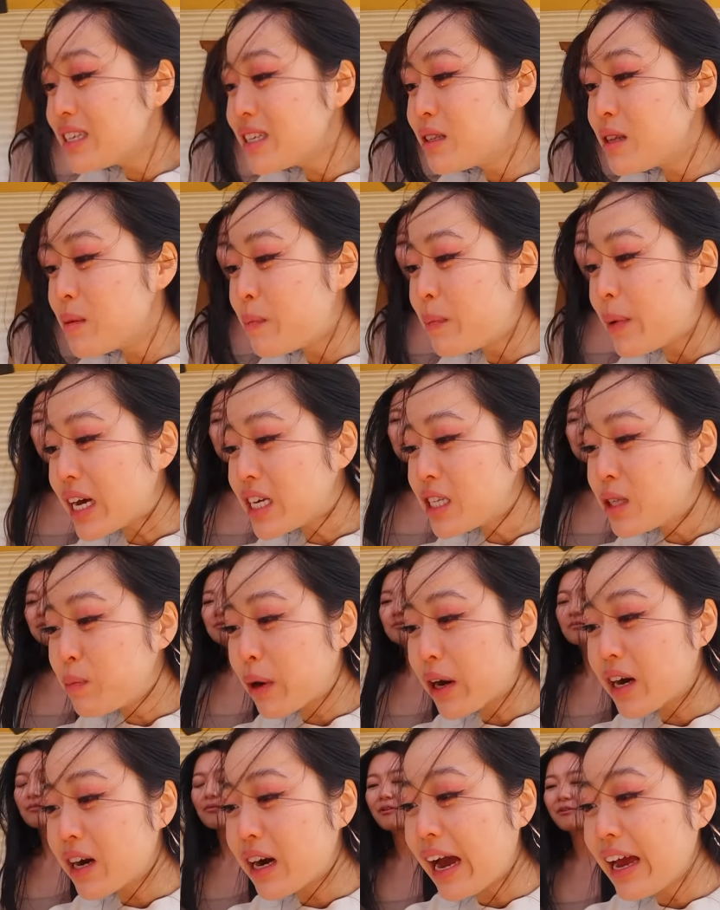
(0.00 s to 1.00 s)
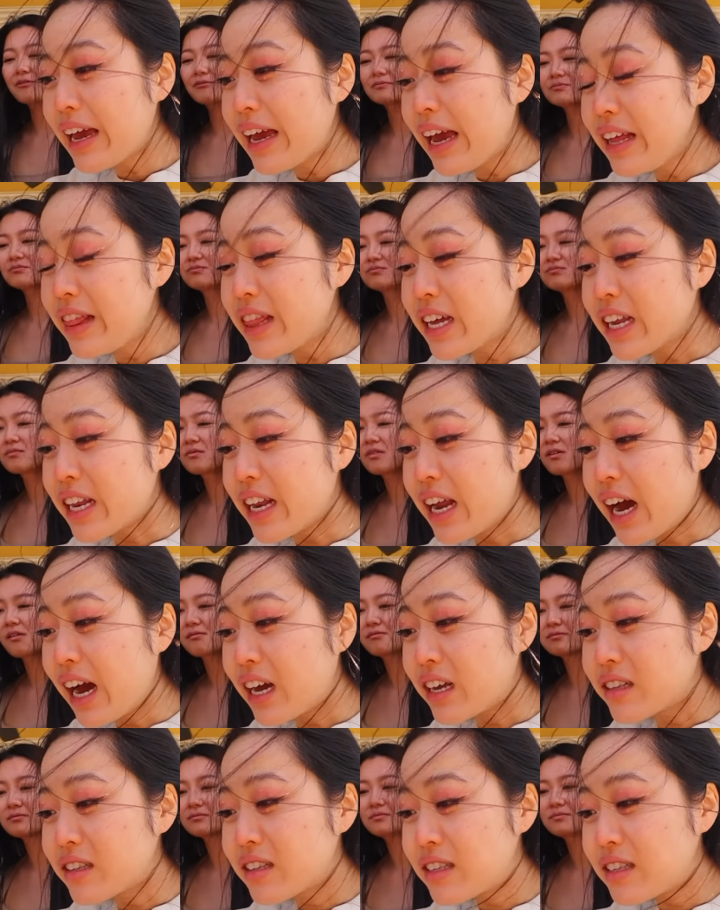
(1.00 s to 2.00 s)
is the best part. I hate the
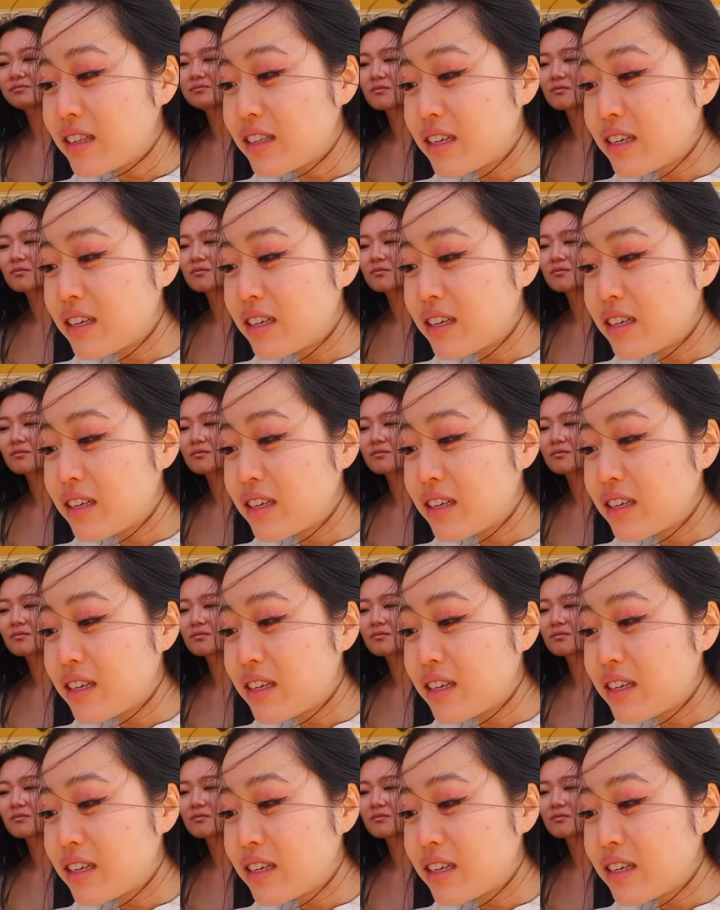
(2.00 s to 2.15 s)
nuts.